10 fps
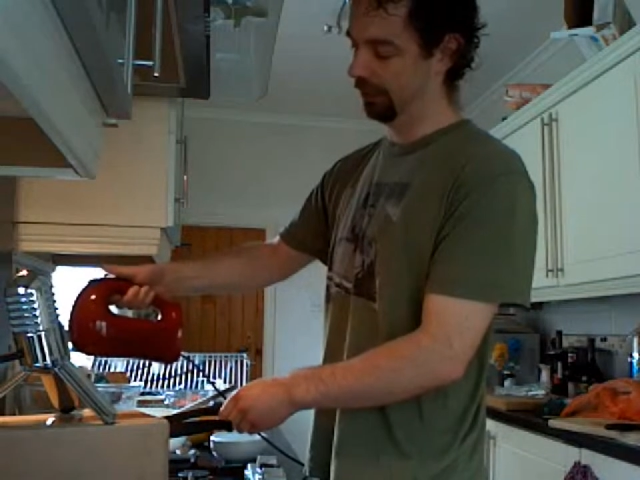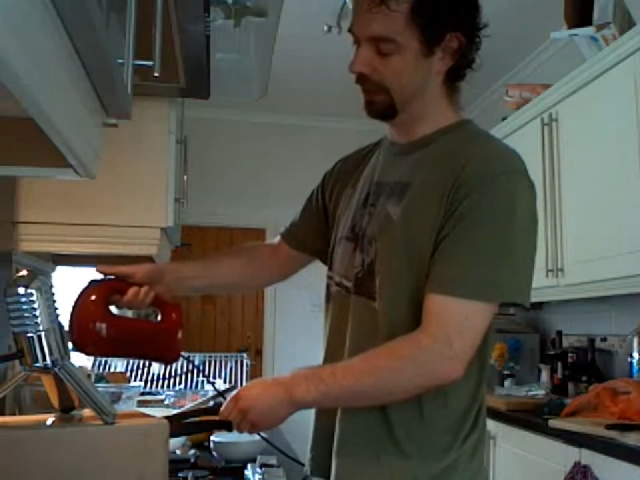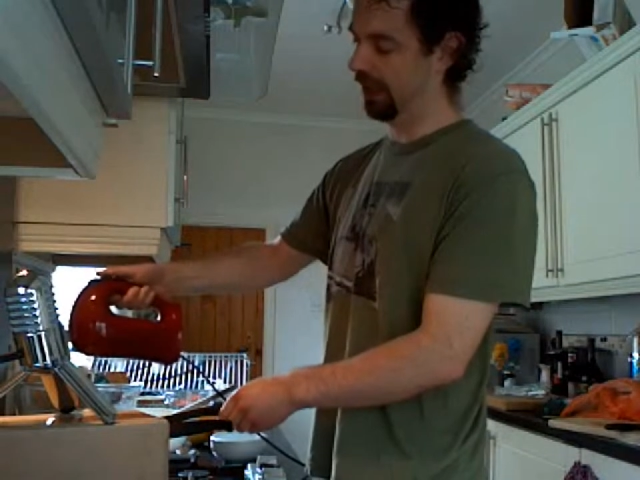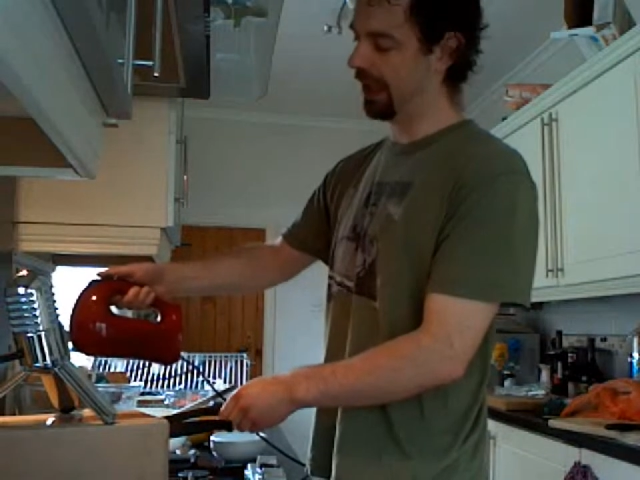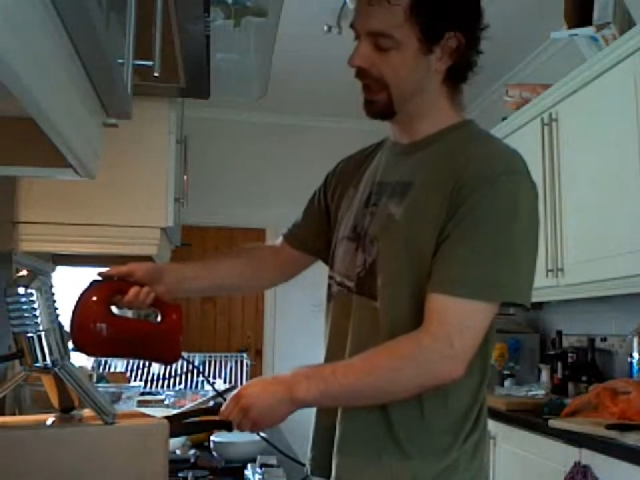
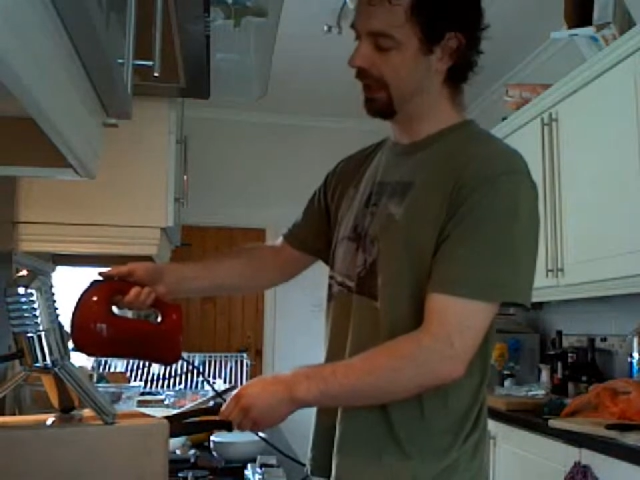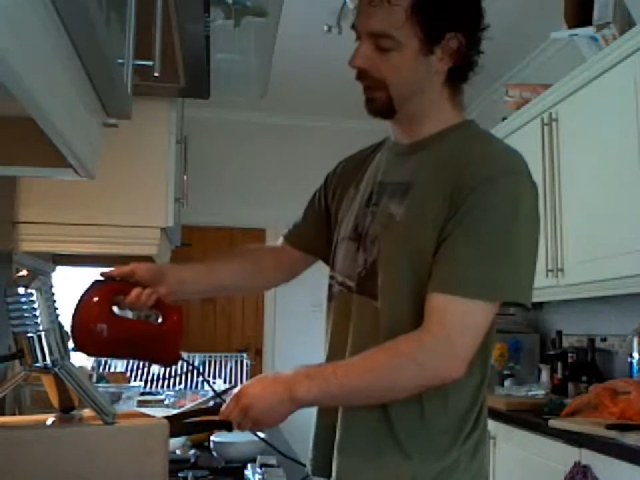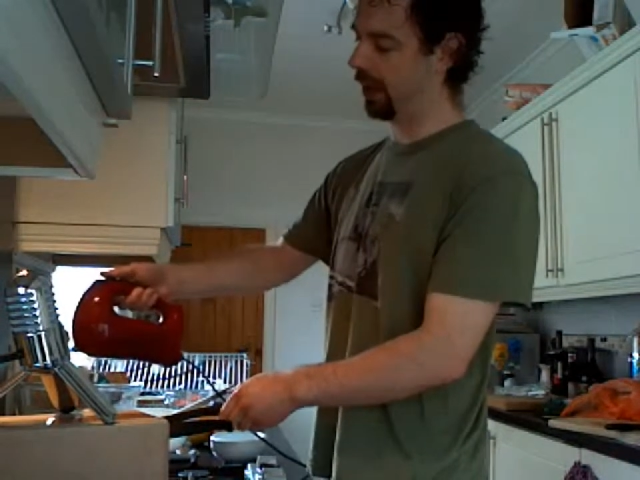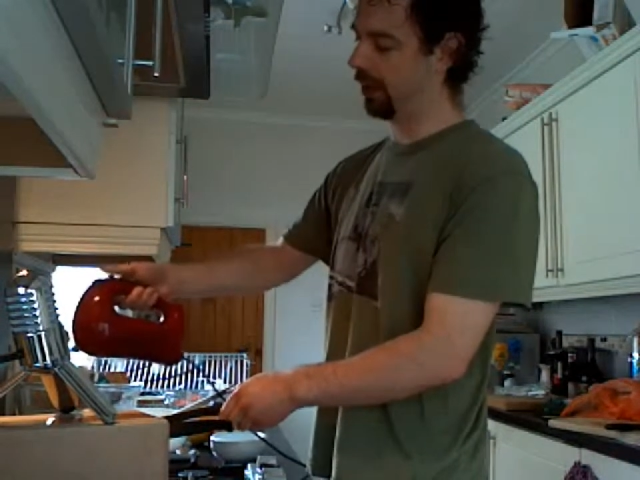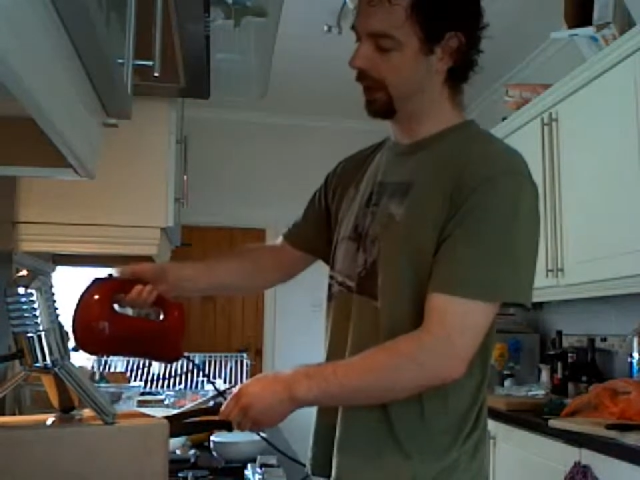Ah!
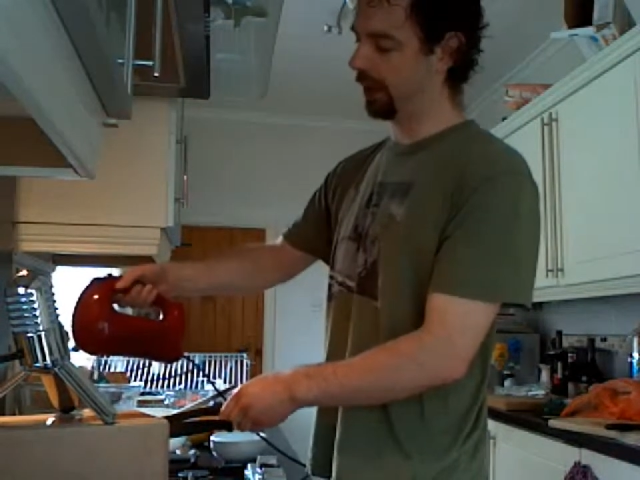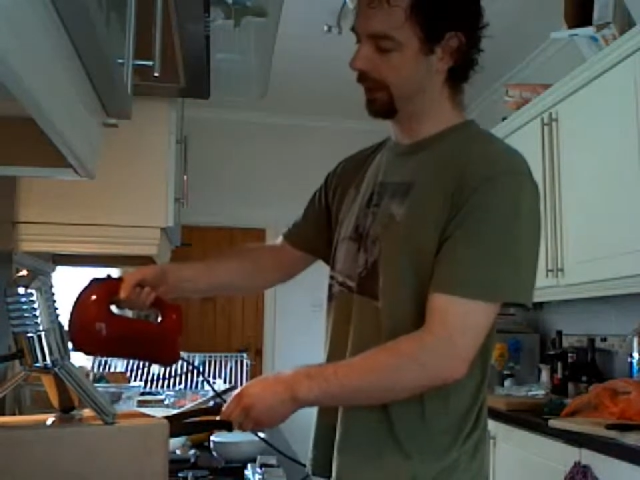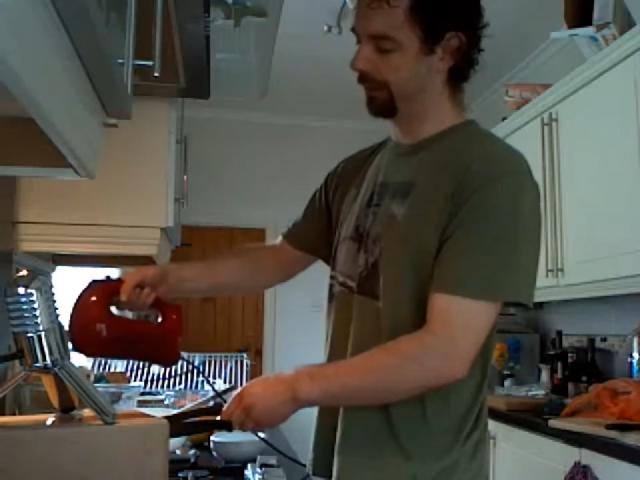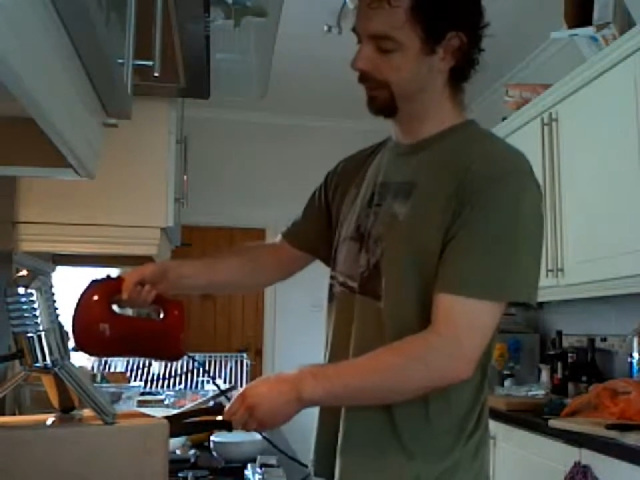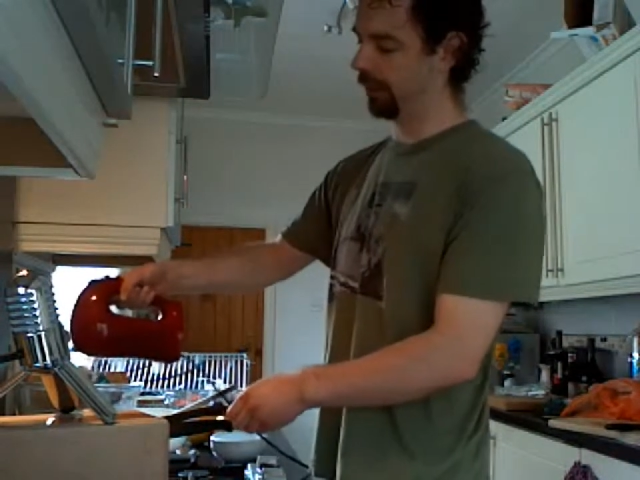Oh god!
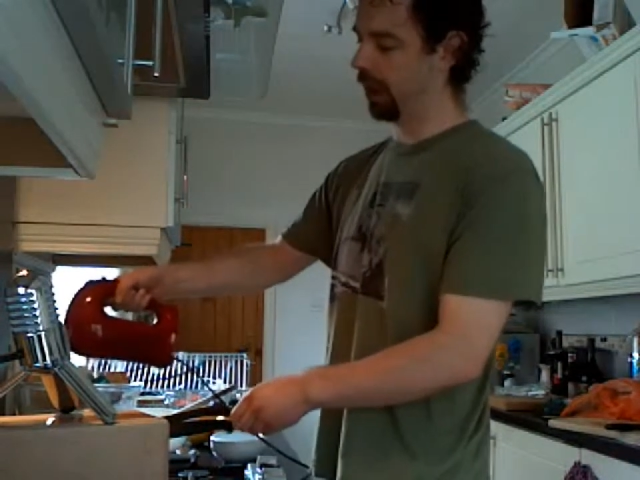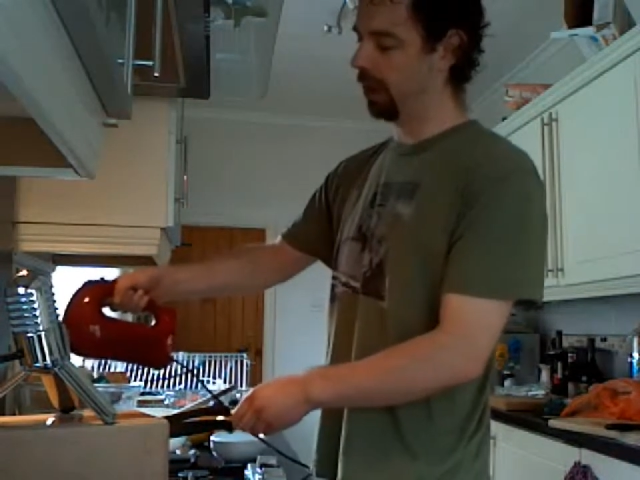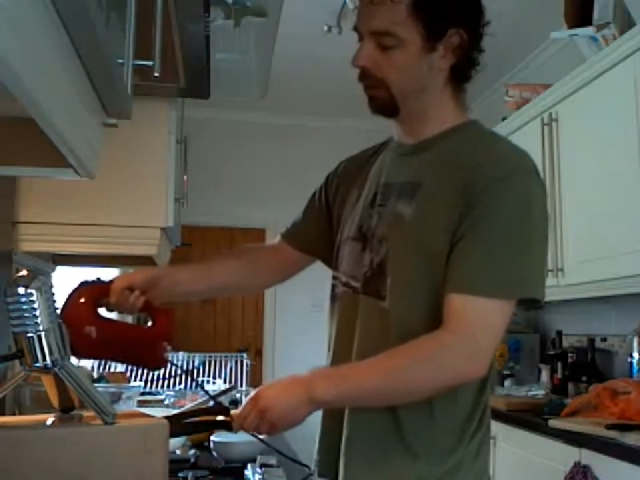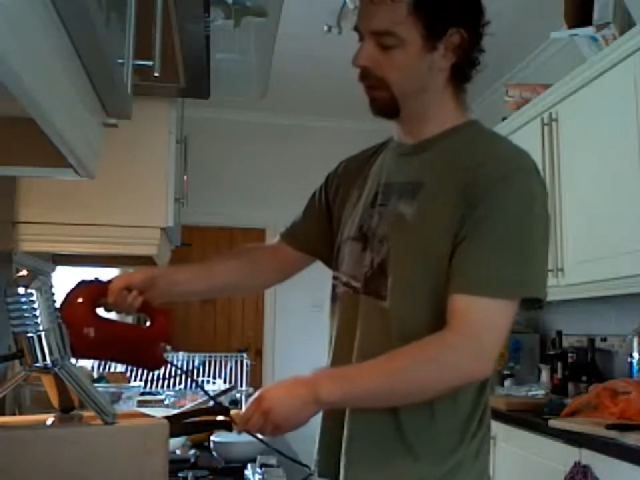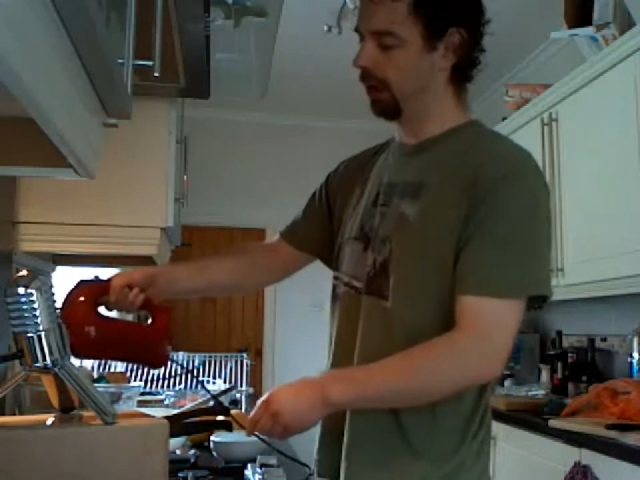
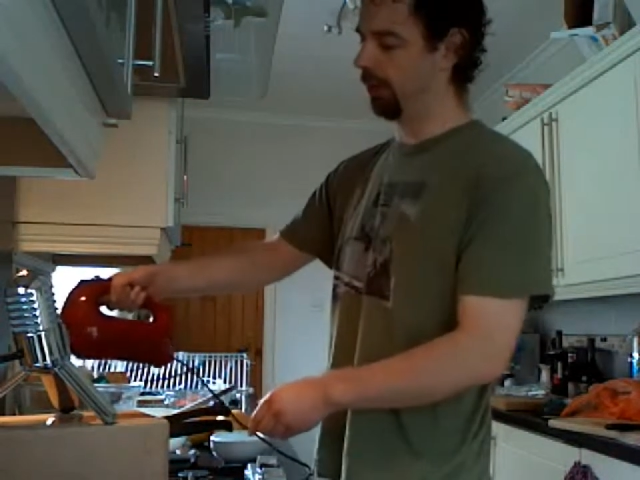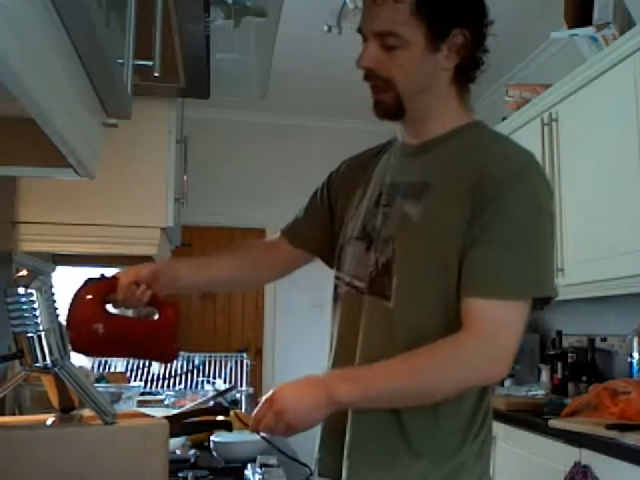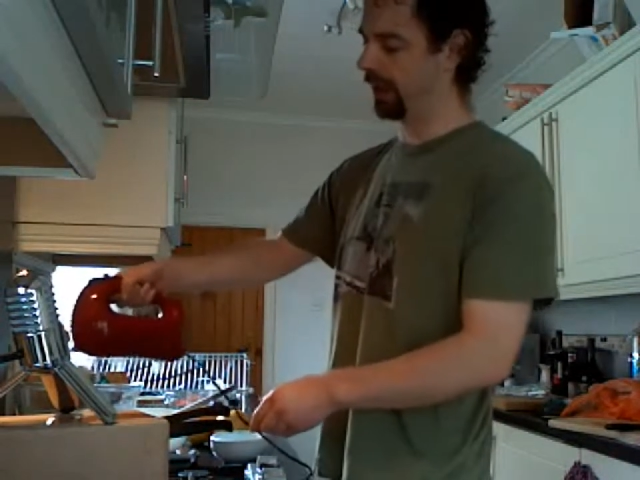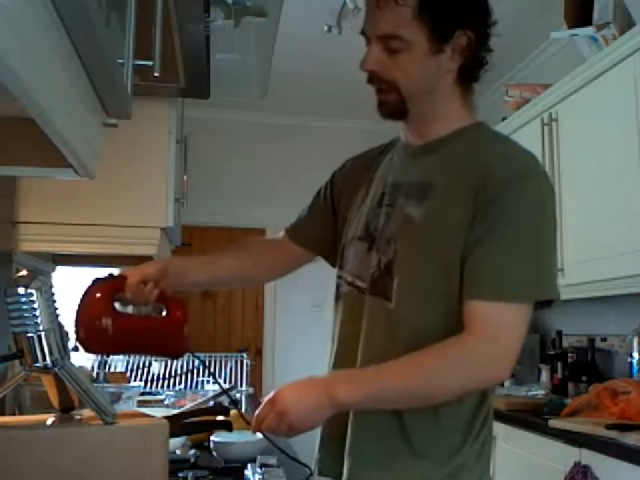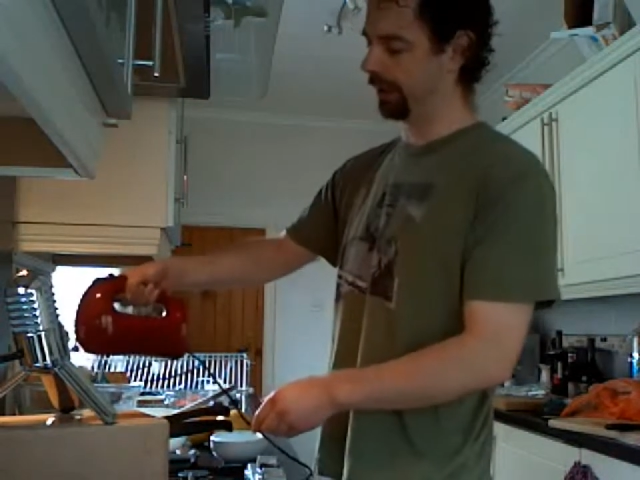Oh
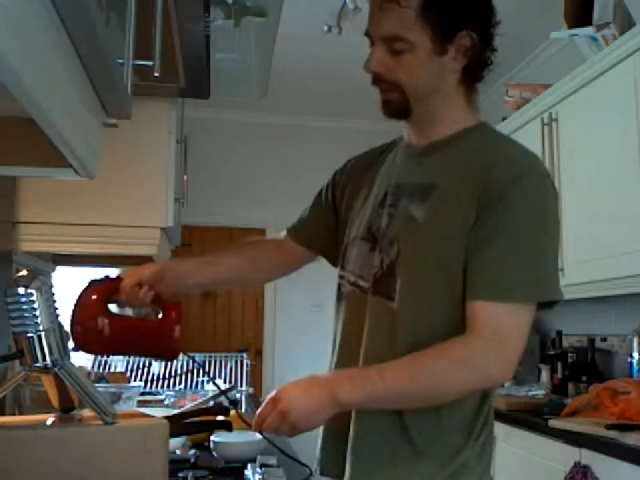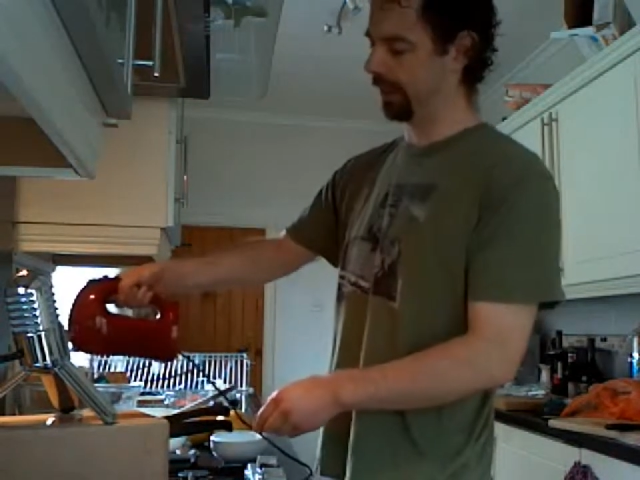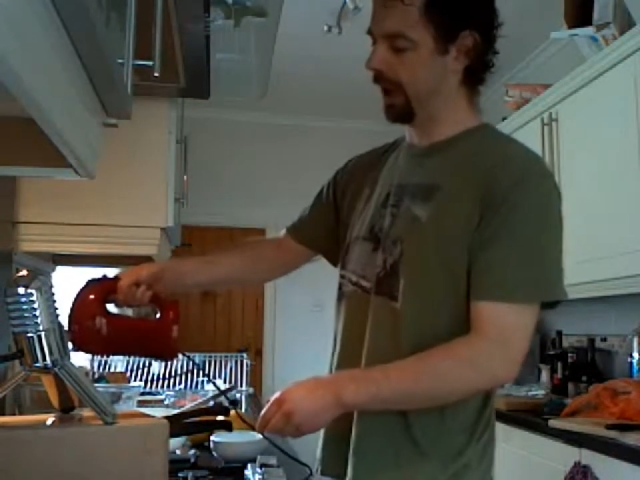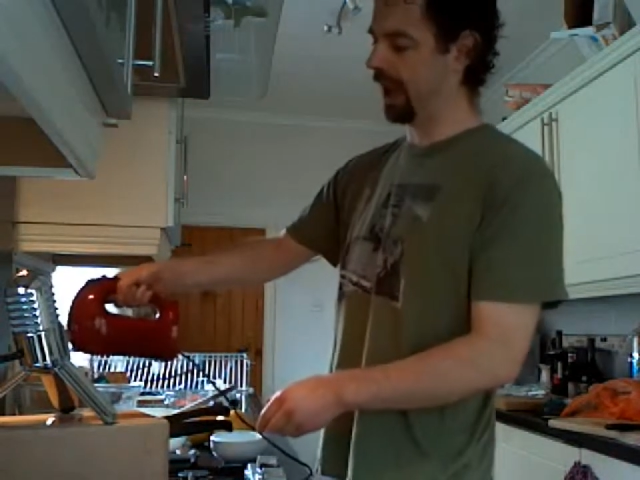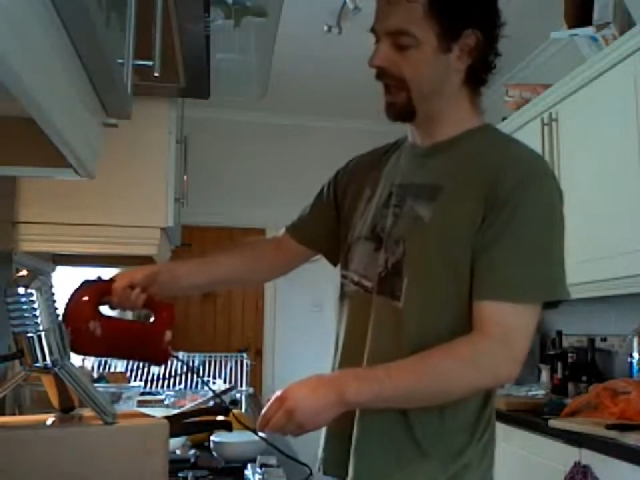my god!
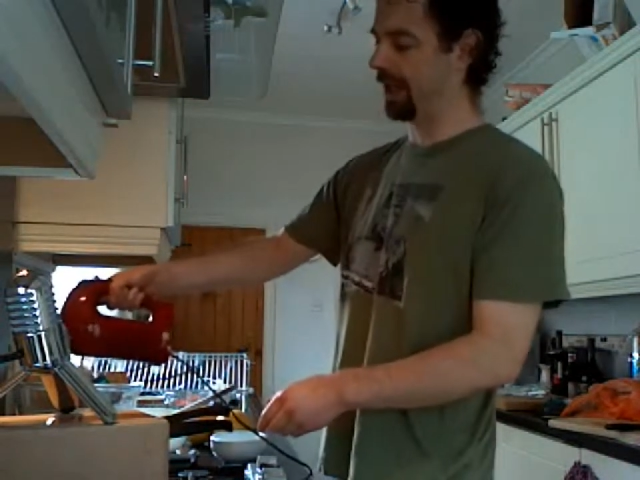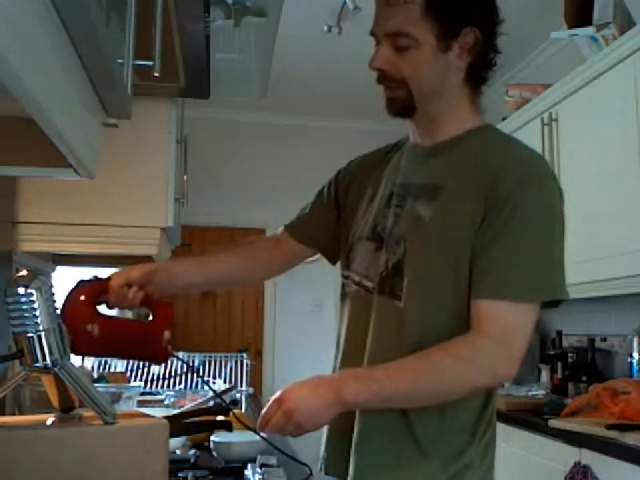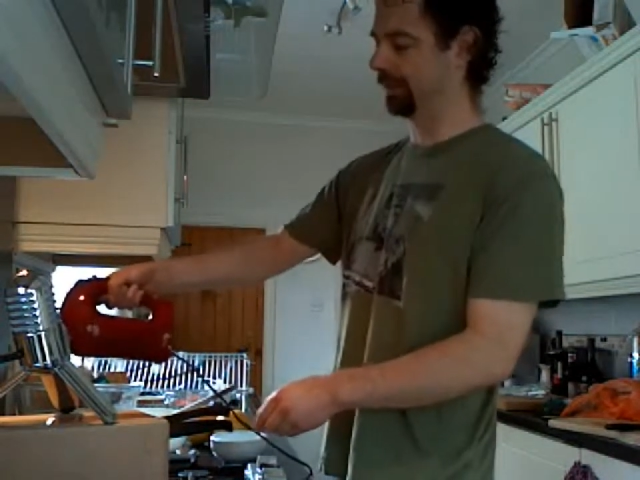Ah!